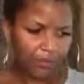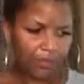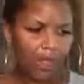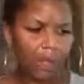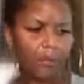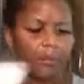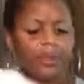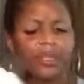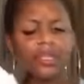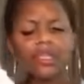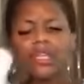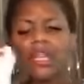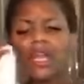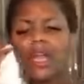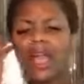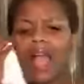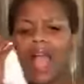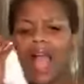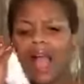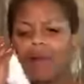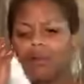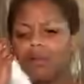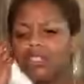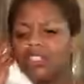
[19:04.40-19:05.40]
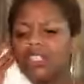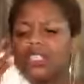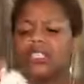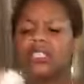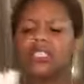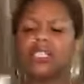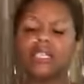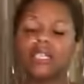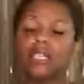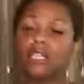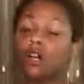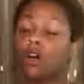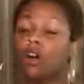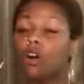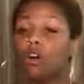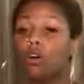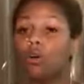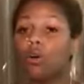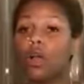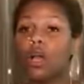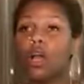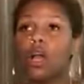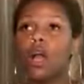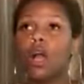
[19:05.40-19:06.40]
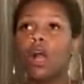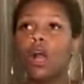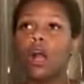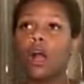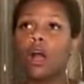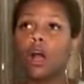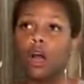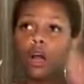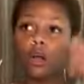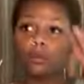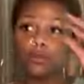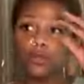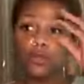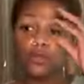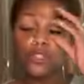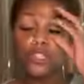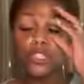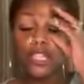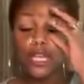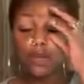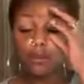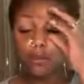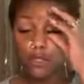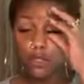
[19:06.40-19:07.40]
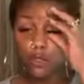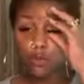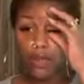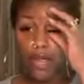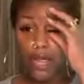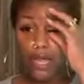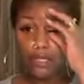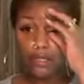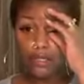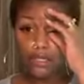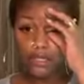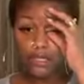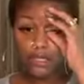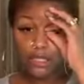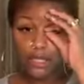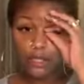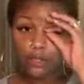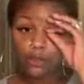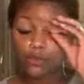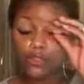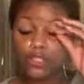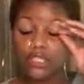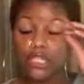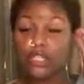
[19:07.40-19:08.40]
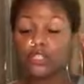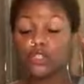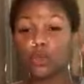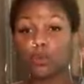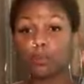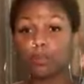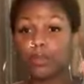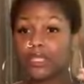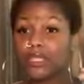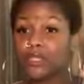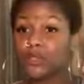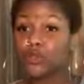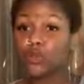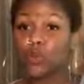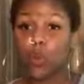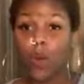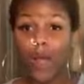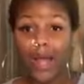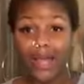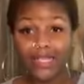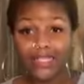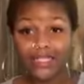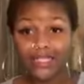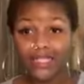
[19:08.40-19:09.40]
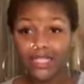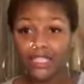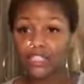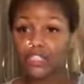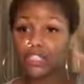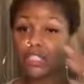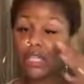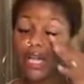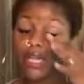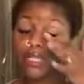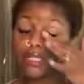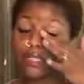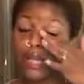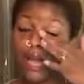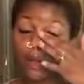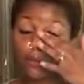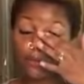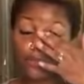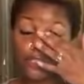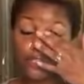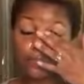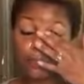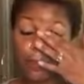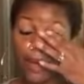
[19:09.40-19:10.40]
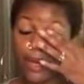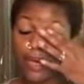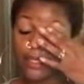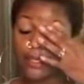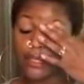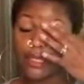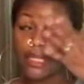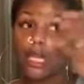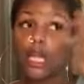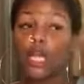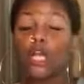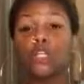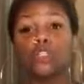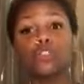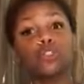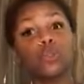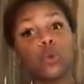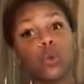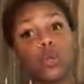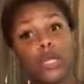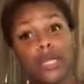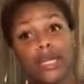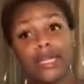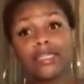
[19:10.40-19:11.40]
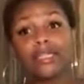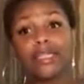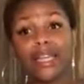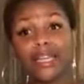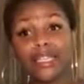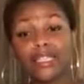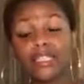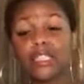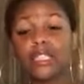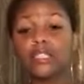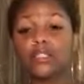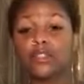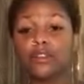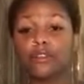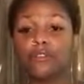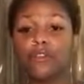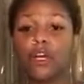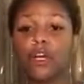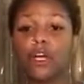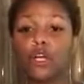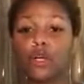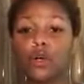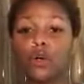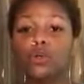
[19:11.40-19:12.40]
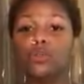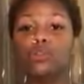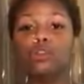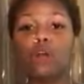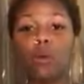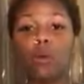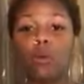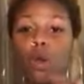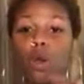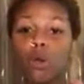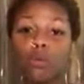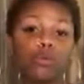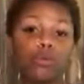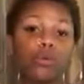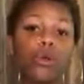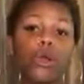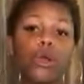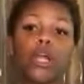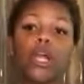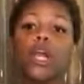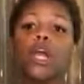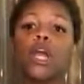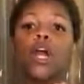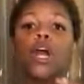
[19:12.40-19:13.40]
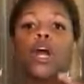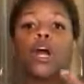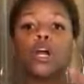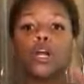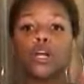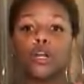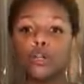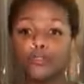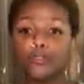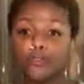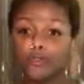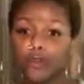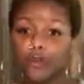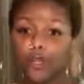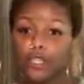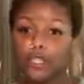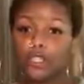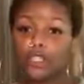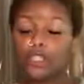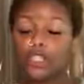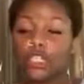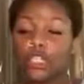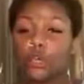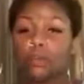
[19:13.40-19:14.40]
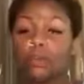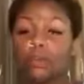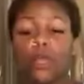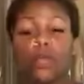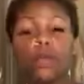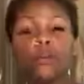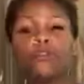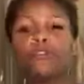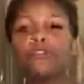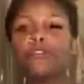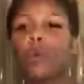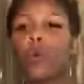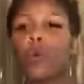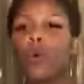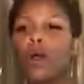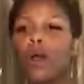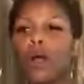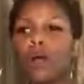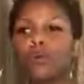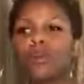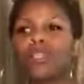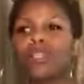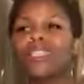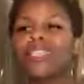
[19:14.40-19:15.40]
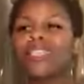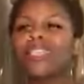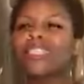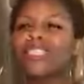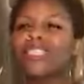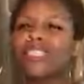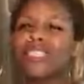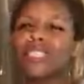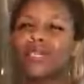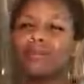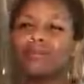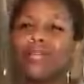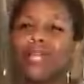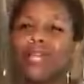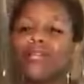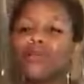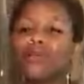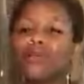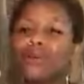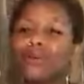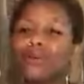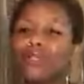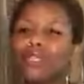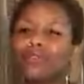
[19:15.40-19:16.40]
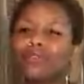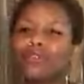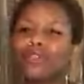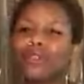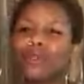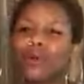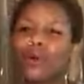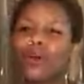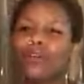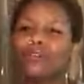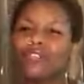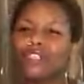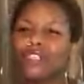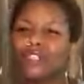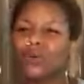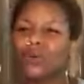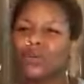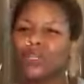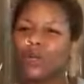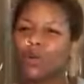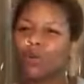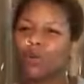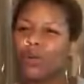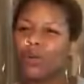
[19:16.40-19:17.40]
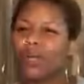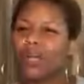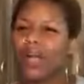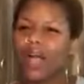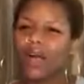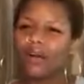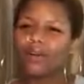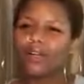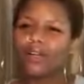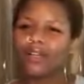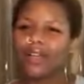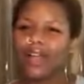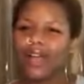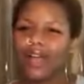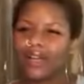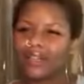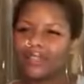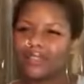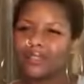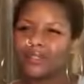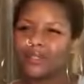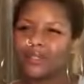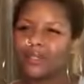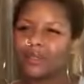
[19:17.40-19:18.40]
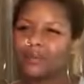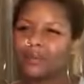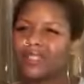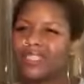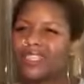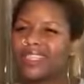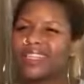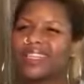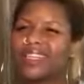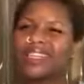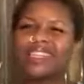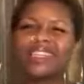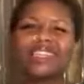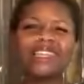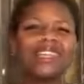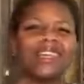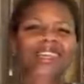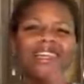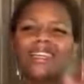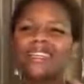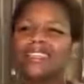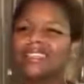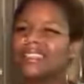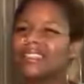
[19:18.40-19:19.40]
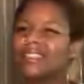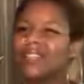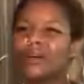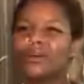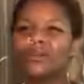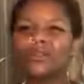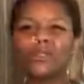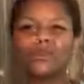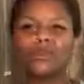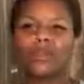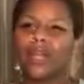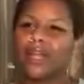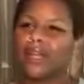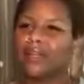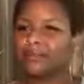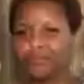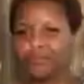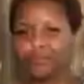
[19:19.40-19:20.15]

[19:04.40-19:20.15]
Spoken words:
But yeah, I would just let it go. You said what you had to say. You said your piece twice and she has not responded. So let that shit the fuck go. You don't want to ruin a good friendship for a relationship that you don't even know if it's going to work out or not. You know what I'm saying? Don't do that.